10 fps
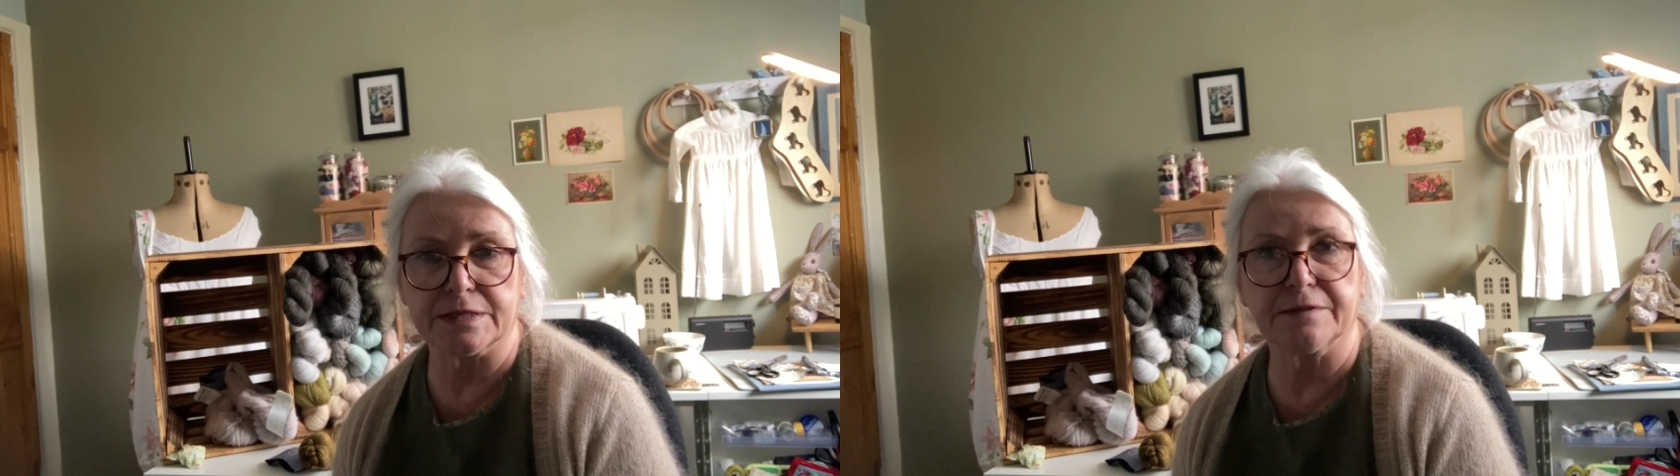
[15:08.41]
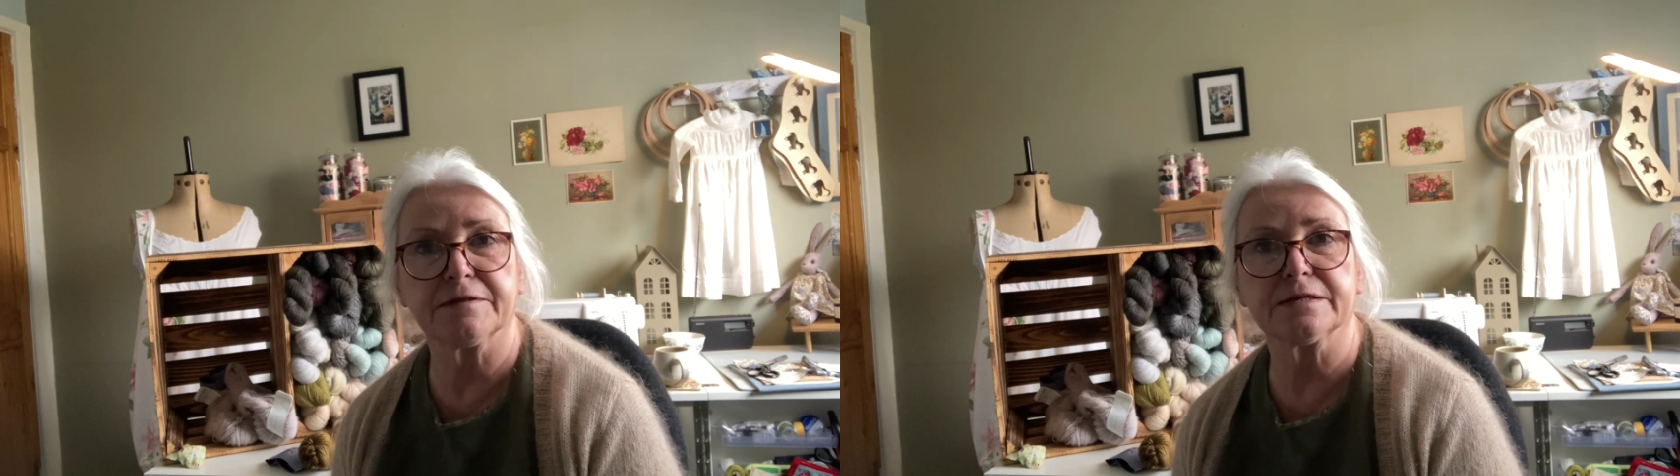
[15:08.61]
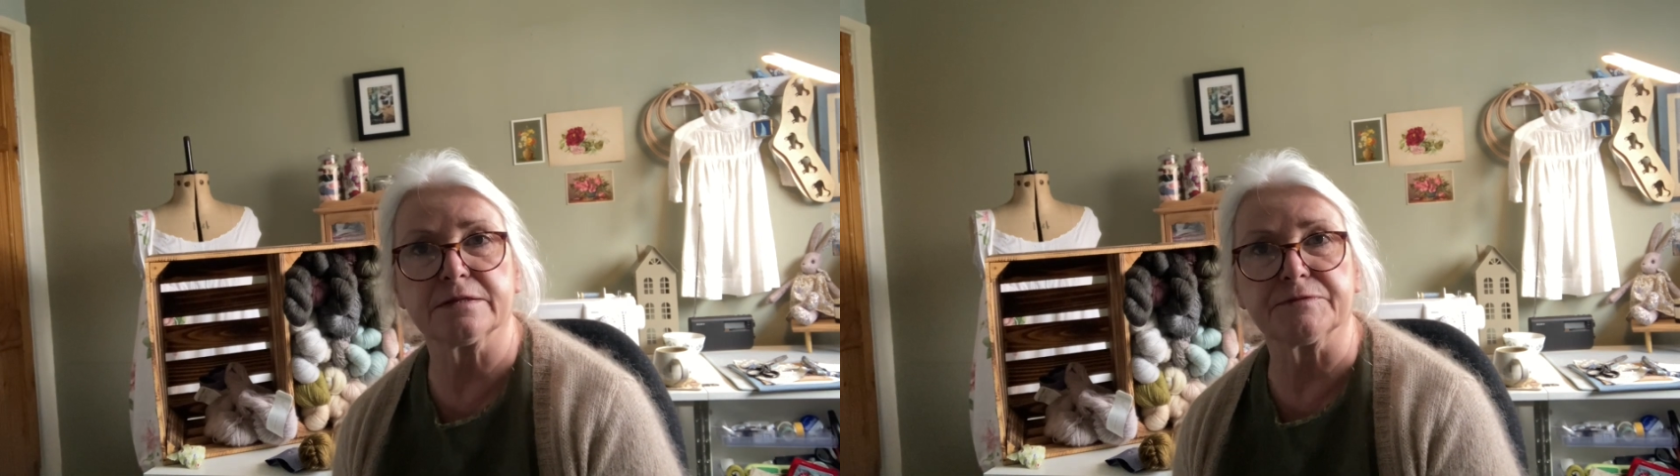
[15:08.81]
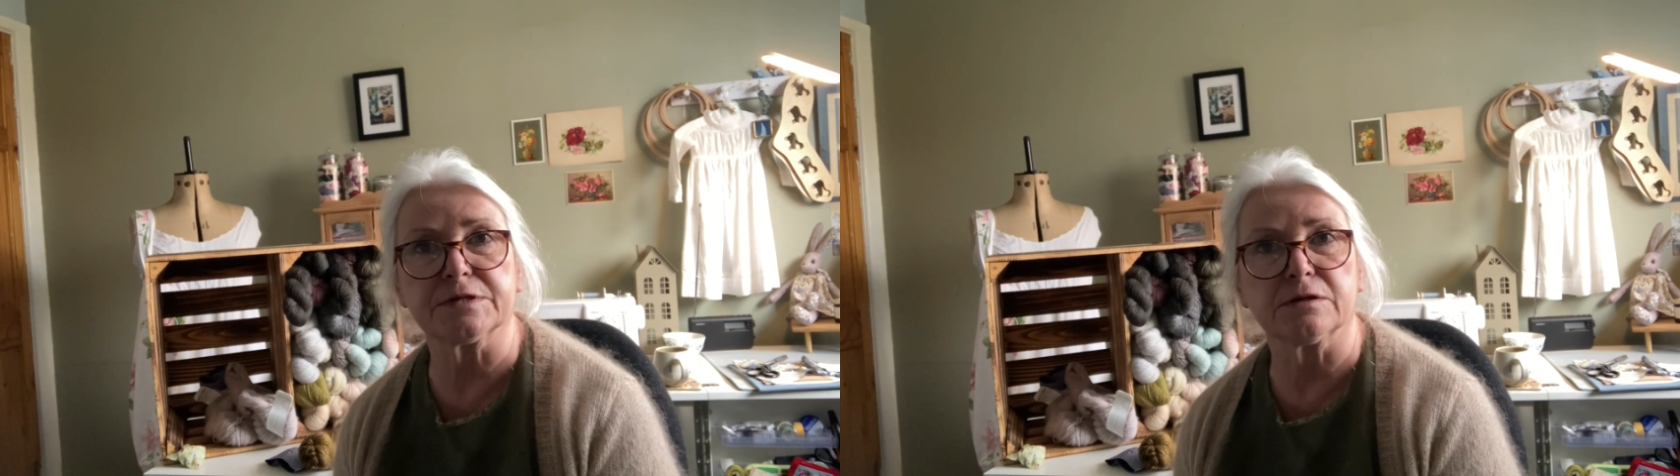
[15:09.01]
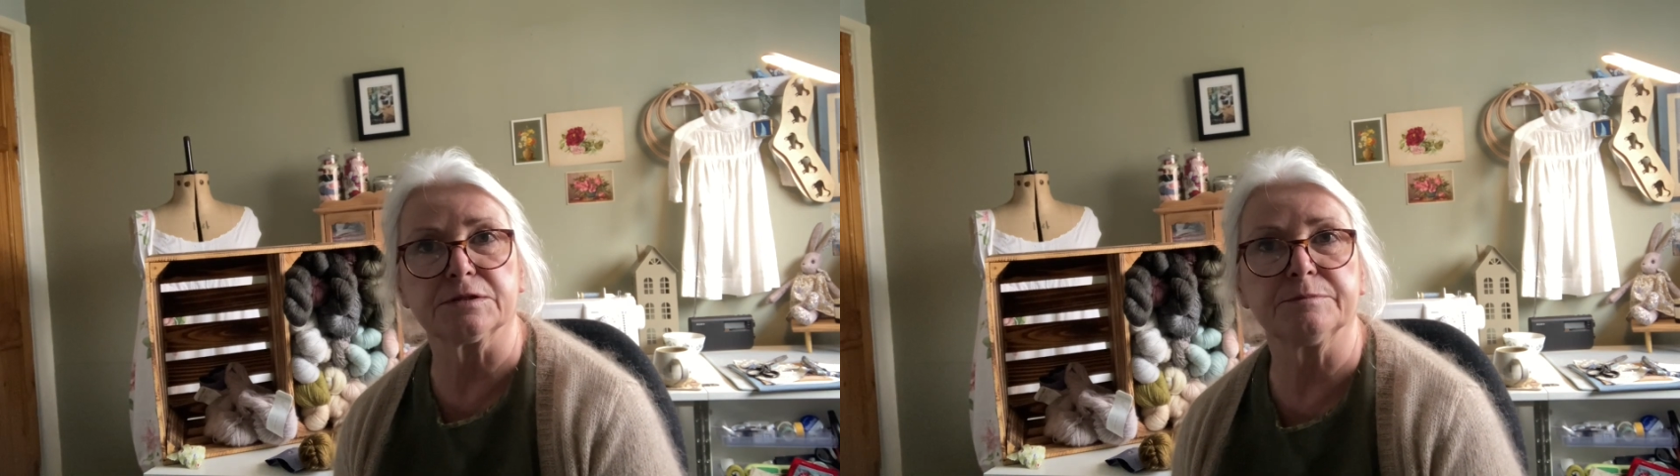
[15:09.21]
and things have
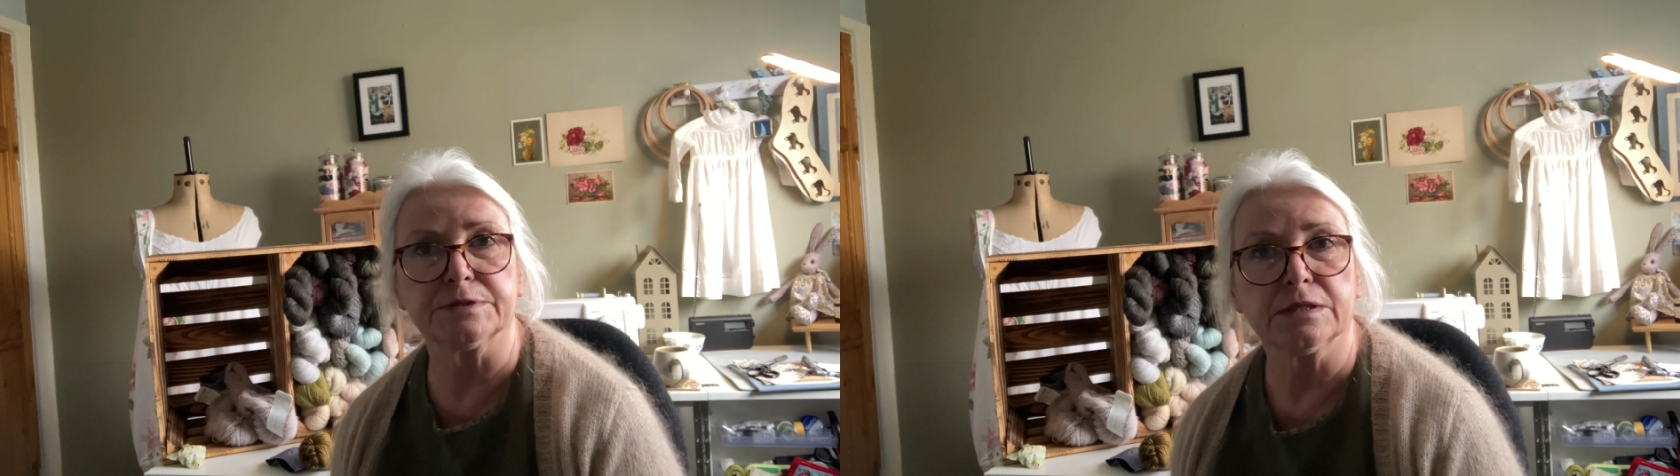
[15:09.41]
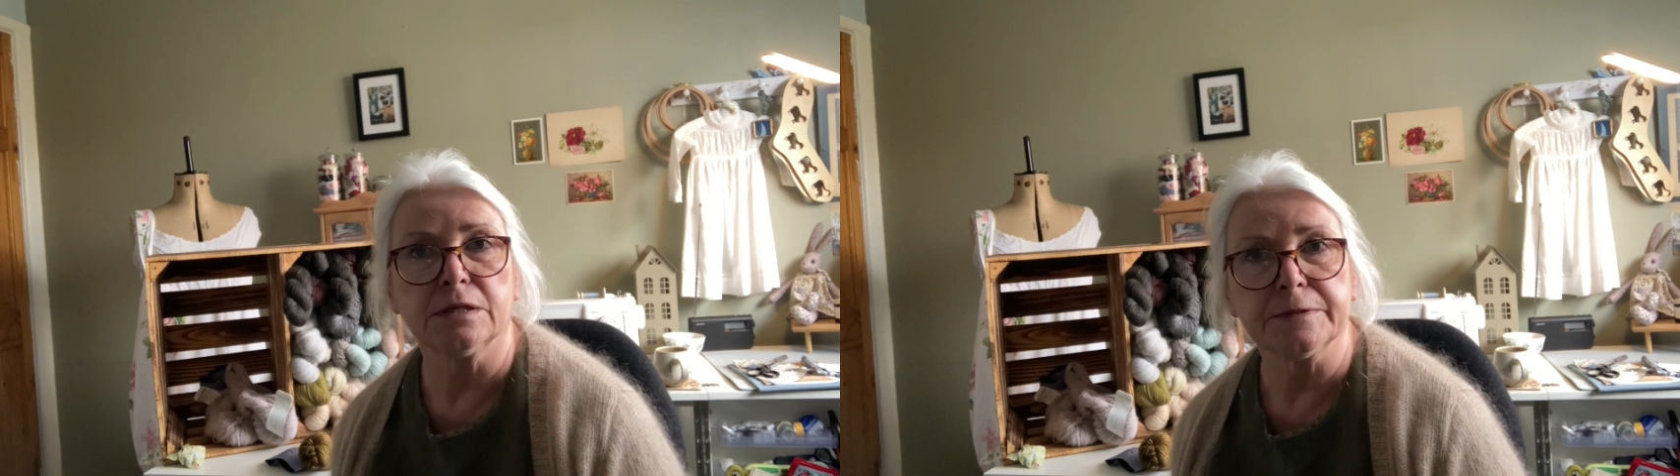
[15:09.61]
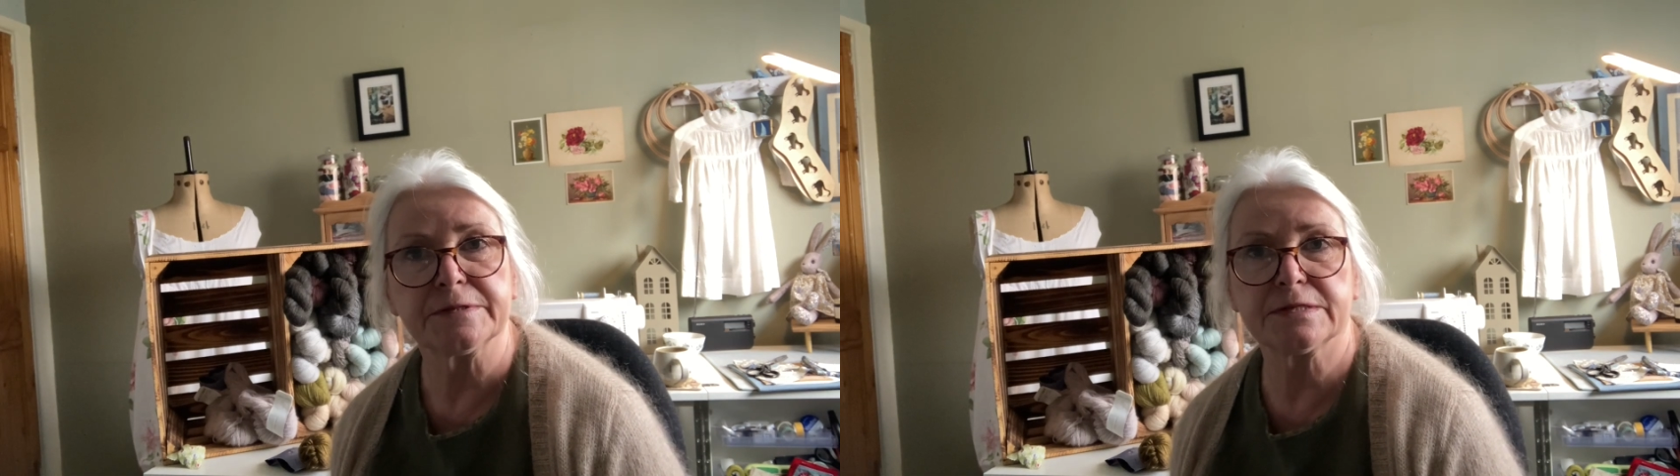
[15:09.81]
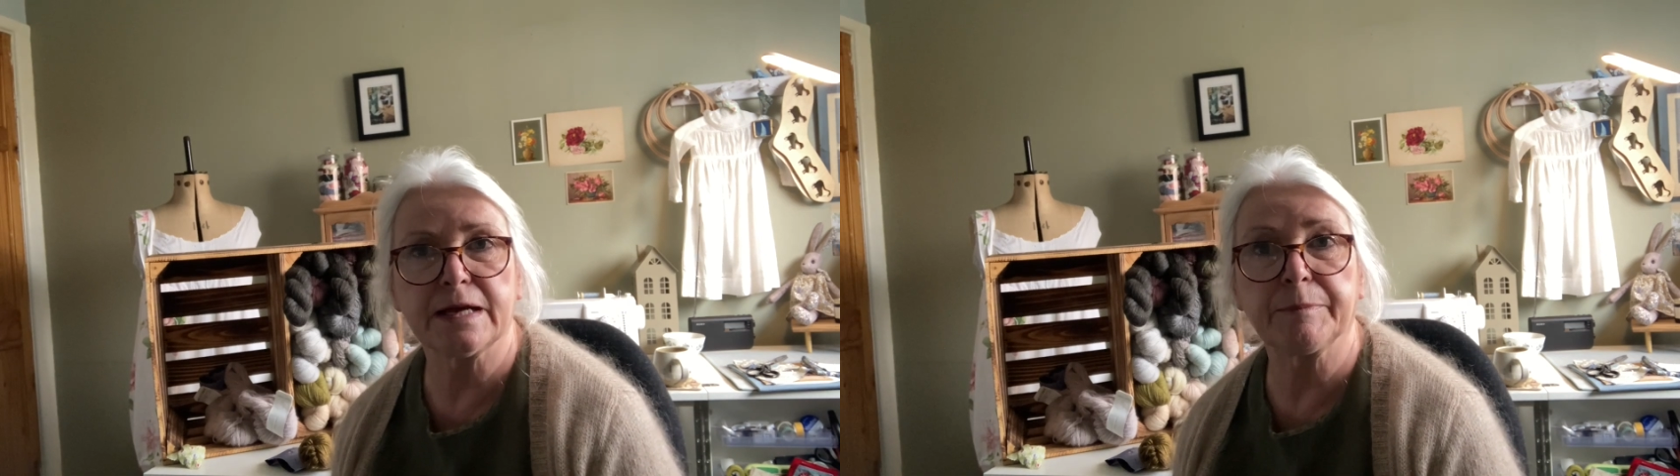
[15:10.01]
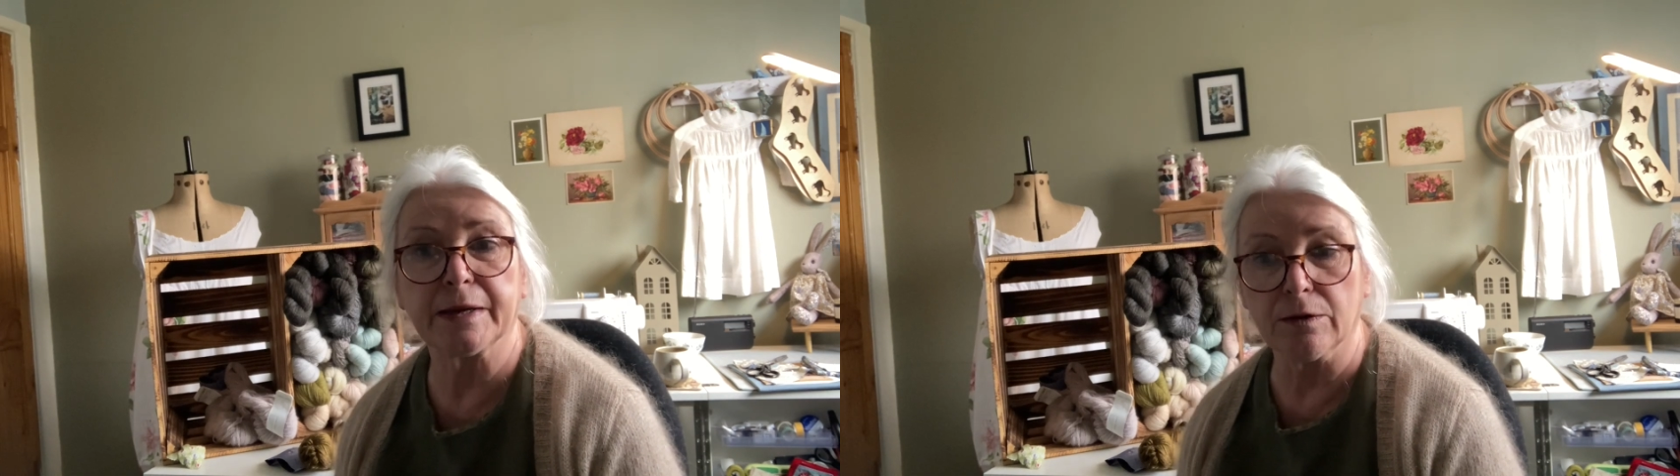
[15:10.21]
started
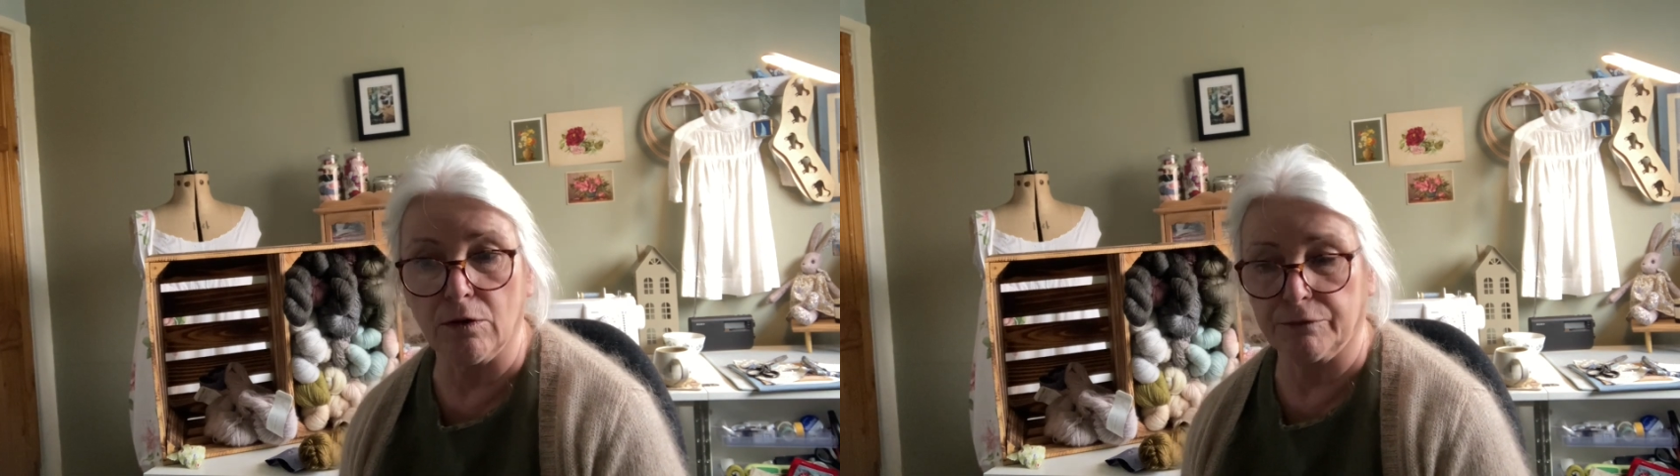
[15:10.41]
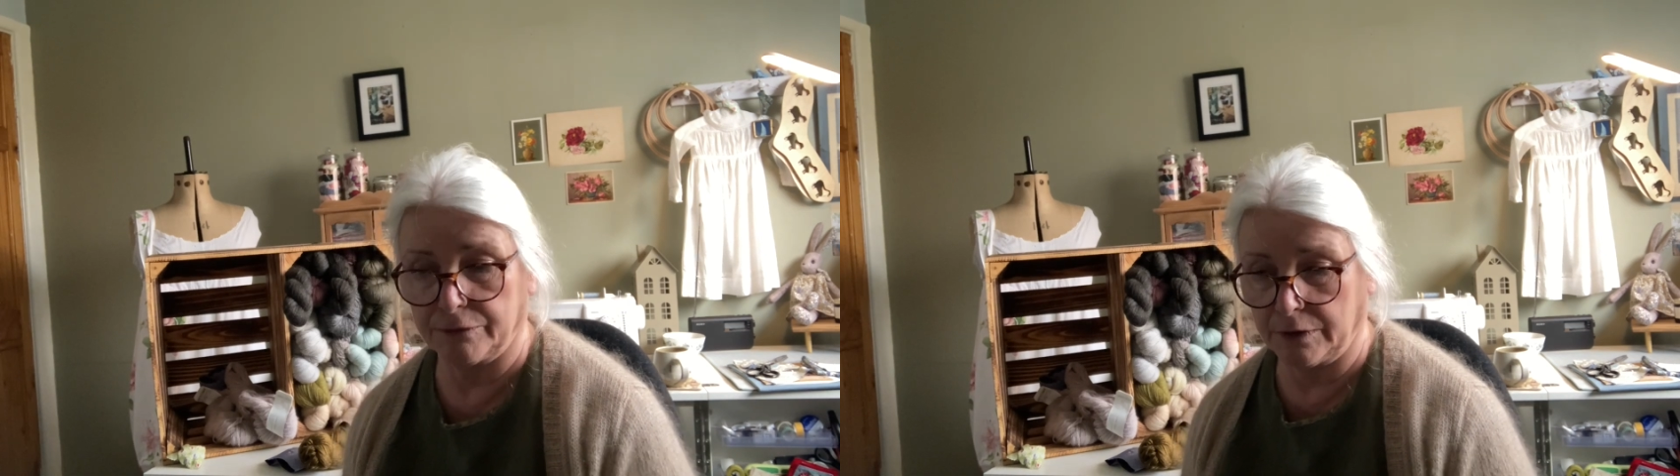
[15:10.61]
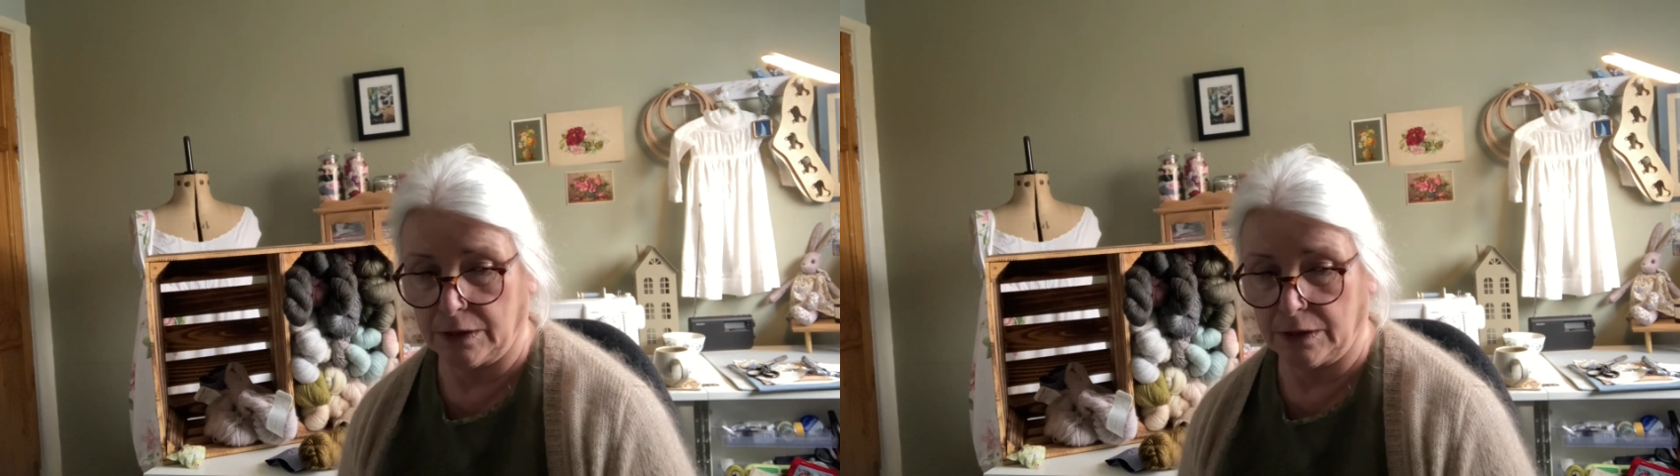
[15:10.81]
snapping off,